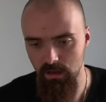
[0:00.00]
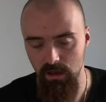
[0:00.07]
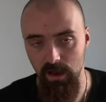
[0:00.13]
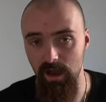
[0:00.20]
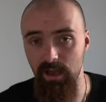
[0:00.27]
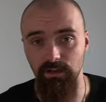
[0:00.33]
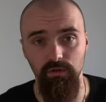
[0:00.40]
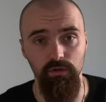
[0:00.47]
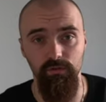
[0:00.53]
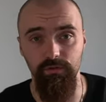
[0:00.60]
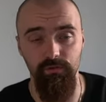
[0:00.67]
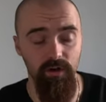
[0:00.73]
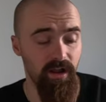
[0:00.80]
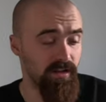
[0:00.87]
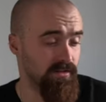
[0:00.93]
I had good
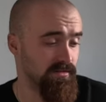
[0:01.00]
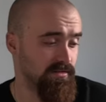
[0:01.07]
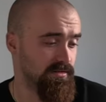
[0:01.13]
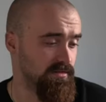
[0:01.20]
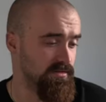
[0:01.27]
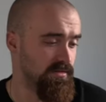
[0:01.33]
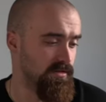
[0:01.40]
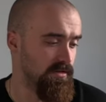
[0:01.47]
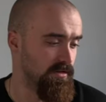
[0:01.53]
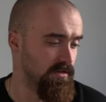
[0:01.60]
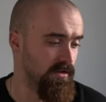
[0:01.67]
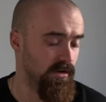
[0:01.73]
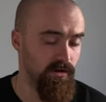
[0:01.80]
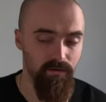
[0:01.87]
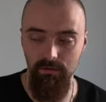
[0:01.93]
friends, you
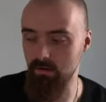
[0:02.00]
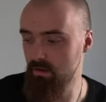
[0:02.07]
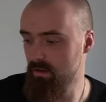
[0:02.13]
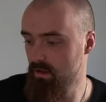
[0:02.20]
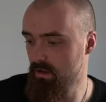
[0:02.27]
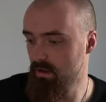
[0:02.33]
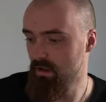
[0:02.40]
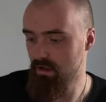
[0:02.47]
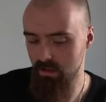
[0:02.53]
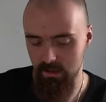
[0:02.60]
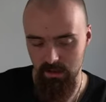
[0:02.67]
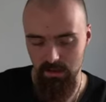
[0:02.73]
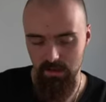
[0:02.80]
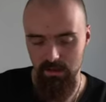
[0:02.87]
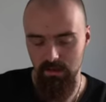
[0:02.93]
know.
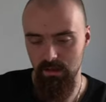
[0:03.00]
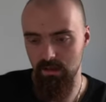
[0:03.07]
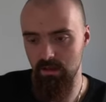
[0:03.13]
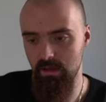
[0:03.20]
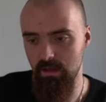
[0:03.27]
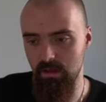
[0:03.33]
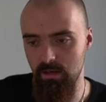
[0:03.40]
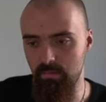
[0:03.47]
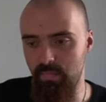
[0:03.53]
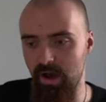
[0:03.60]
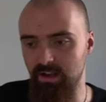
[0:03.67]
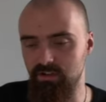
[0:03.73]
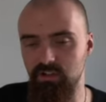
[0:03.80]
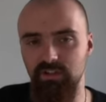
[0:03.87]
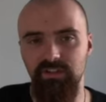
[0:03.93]
But
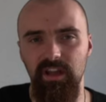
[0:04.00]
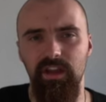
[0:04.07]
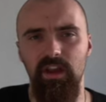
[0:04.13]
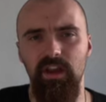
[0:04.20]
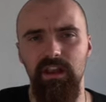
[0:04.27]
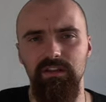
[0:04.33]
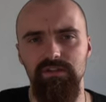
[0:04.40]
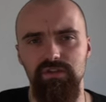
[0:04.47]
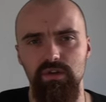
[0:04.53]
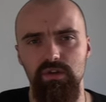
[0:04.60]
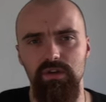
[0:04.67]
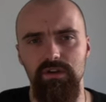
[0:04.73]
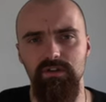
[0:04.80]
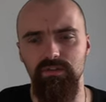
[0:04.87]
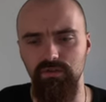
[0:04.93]
I just didn't
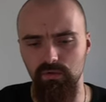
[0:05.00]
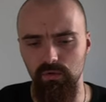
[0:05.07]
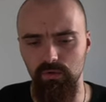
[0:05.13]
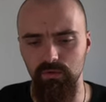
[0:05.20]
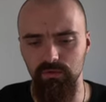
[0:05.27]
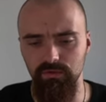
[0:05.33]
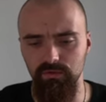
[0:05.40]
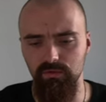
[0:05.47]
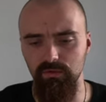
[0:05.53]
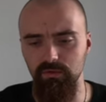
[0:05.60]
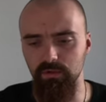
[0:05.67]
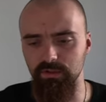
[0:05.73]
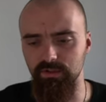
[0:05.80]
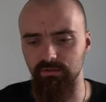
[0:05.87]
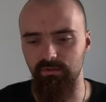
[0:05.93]
enjoy school. School
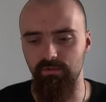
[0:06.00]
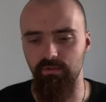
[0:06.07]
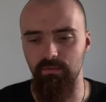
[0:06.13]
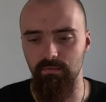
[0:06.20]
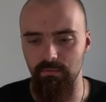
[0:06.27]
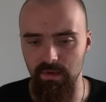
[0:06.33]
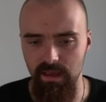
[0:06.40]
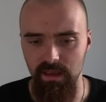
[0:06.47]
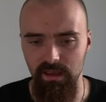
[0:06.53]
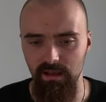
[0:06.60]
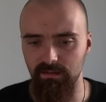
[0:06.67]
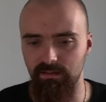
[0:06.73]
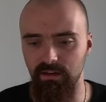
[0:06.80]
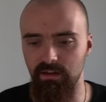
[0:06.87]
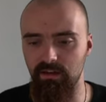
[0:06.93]
wasn't for me. I
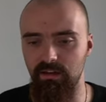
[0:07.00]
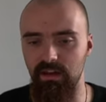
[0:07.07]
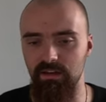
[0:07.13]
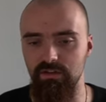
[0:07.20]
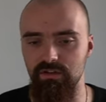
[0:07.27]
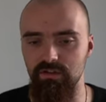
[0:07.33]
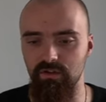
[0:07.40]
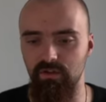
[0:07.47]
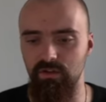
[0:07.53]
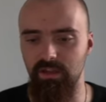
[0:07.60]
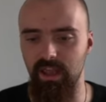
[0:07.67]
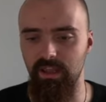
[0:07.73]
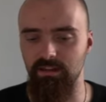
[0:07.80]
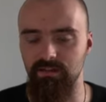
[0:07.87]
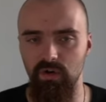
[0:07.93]
didn't enjoy
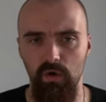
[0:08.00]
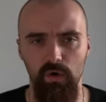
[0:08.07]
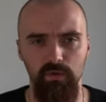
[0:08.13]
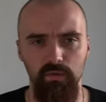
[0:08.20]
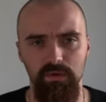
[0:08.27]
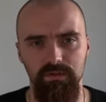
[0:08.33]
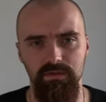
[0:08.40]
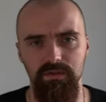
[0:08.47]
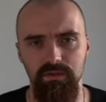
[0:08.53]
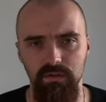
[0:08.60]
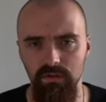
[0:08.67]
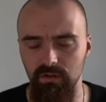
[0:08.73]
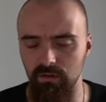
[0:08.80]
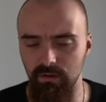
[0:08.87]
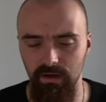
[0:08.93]
getting told what to
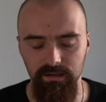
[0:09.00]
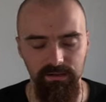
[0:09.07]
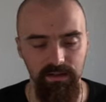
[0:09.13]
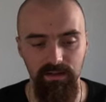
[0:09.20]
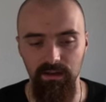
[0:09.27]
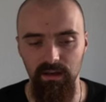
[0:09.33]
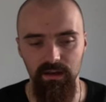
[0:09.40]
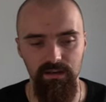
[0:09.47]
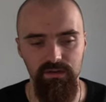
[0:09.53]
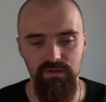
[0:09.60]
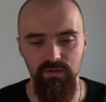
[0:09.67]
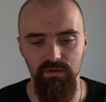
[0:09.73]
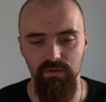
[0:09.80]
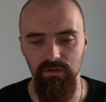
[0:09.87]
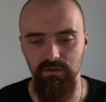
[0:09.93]
do. I didn't
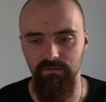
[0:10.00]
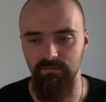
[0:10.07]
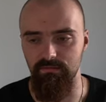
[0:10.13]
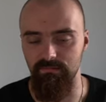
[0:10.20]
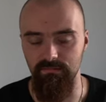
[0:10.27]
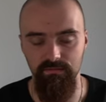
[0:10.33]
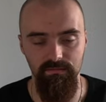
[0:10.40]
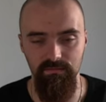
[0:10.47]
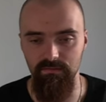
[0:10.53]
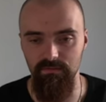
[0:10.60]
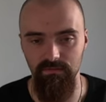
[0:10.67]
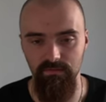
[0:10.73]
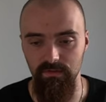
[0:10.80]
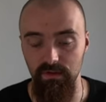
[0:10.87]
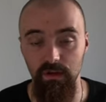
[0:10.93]
enjoy
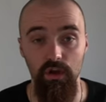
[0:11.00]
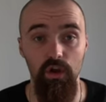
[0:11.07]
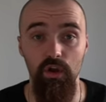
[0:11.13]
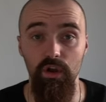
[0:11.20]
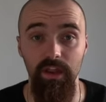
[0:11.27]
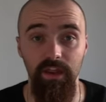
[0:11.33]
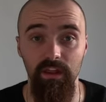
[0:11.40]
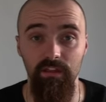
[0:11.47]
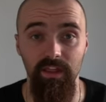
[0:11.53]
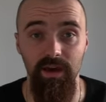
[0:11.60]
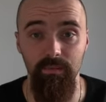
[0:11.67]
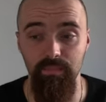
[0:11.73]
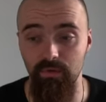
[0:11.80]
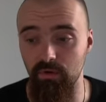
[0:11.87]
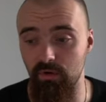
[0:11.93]
learning at
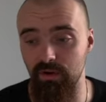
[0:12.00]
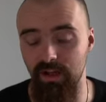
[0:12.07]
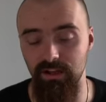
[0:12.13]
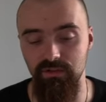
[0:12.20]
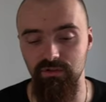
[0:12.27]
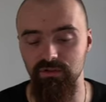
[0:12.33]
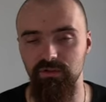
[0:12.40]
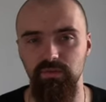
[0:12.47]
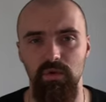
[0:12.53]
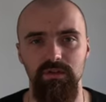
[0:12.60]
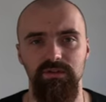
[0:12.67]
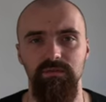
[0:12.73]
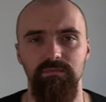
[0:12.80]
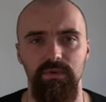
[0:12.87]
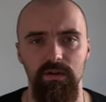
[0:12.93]
that point. I just
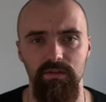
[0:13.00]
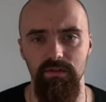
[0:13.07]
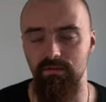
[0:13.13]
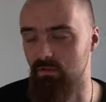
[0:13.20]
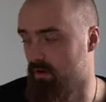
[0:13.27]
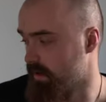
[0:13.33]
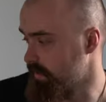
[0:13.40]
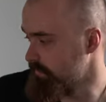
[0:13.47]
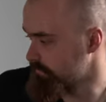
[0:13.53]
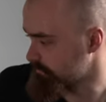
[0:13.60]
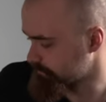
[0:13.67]
wasn't bothered, right?